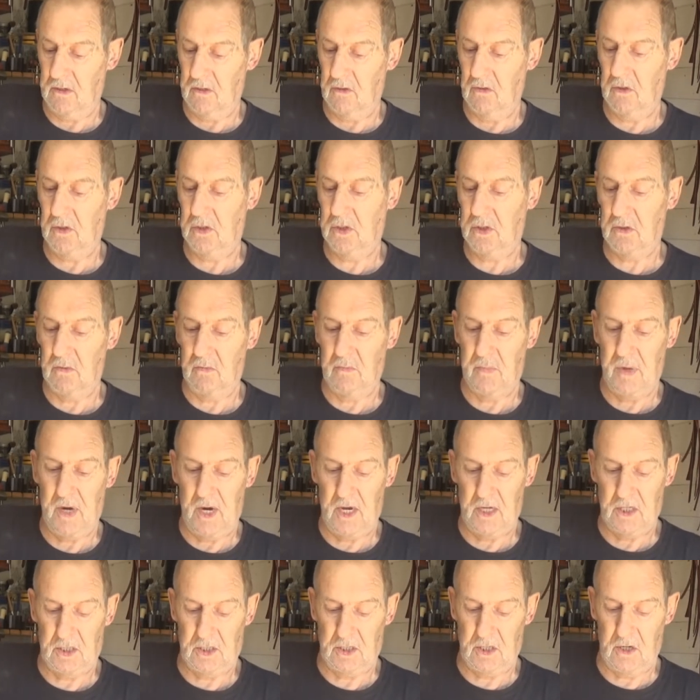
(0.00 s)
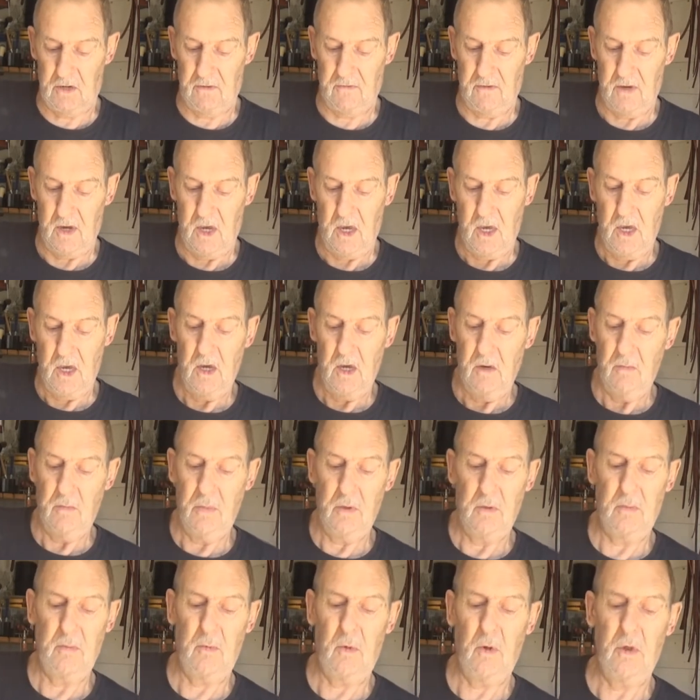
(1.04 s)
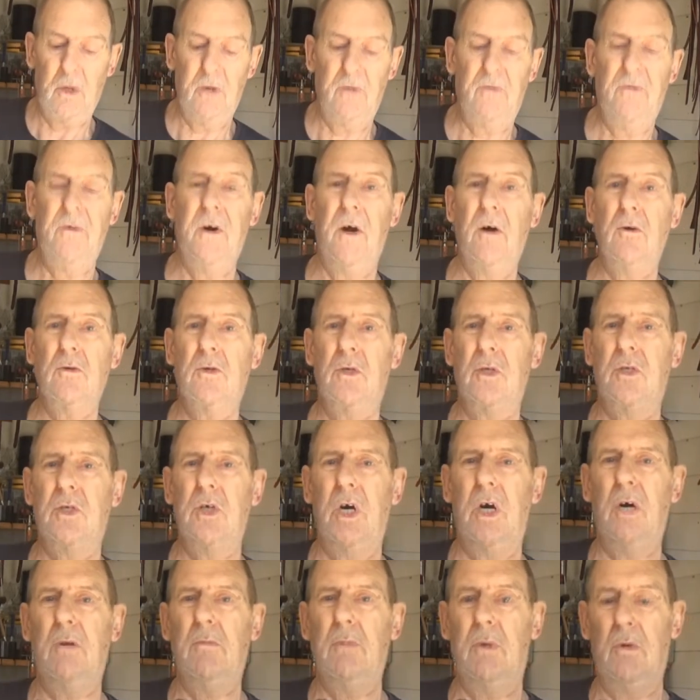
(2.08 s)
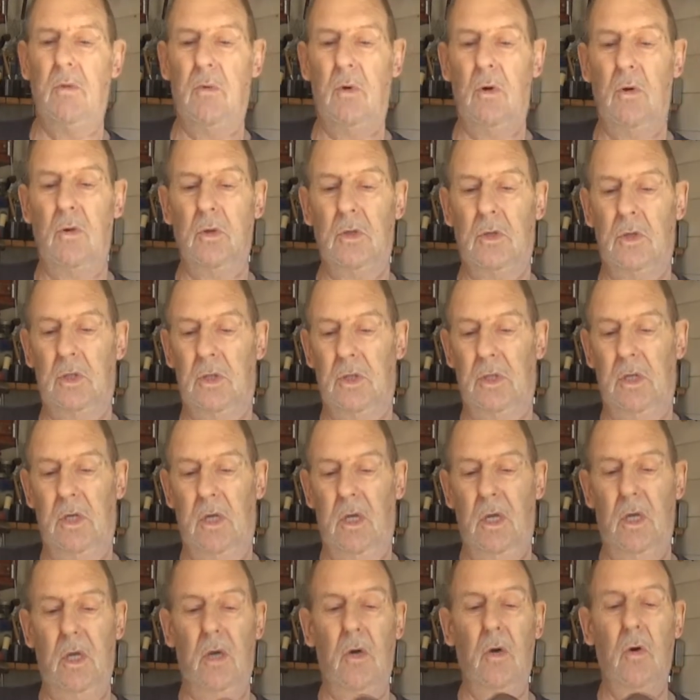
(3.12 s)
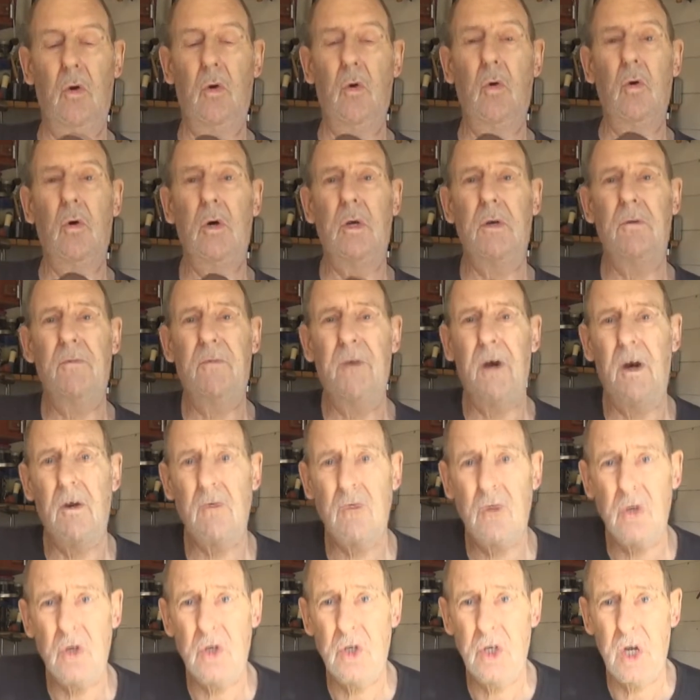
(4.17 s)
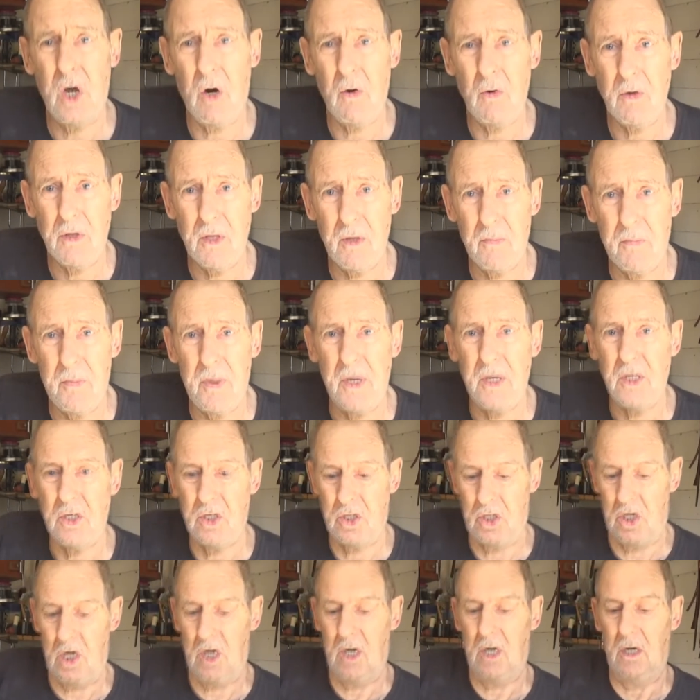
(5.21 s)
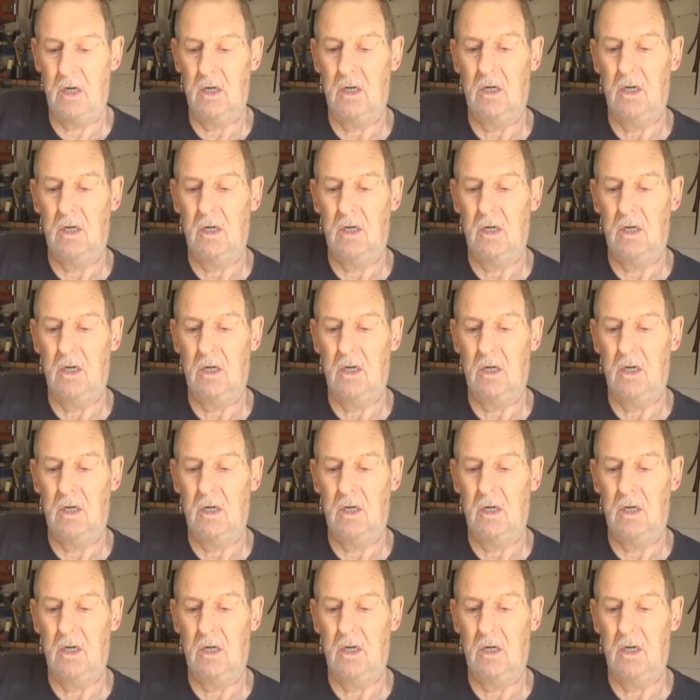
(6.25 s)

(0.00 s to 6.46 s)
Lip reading: There is some bad stuff, but what he failed to tell me was, or he failed to show in the picture,